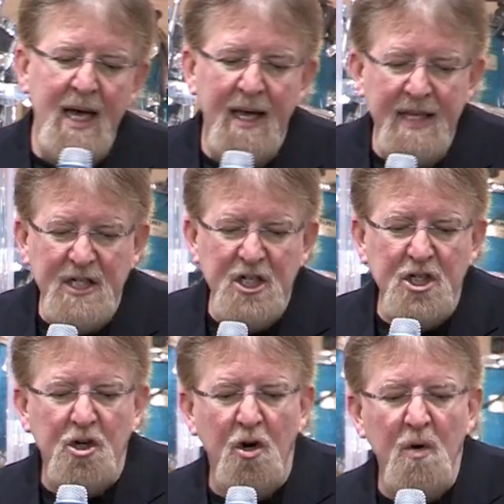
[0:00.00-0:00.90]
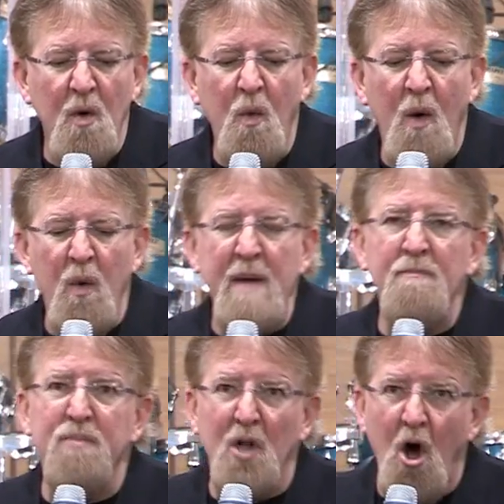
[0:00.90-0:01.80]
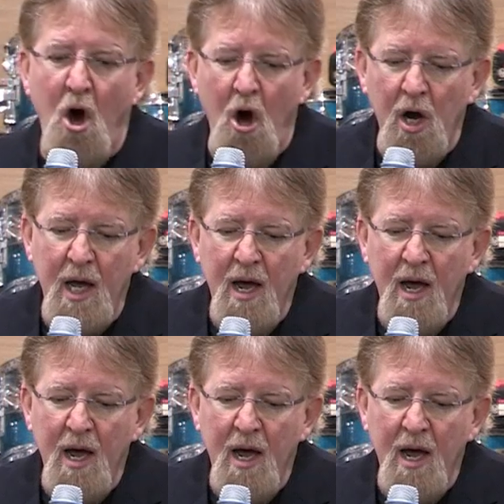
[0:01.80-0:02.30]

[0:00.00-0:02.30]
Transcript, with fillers: This is true in what we blog,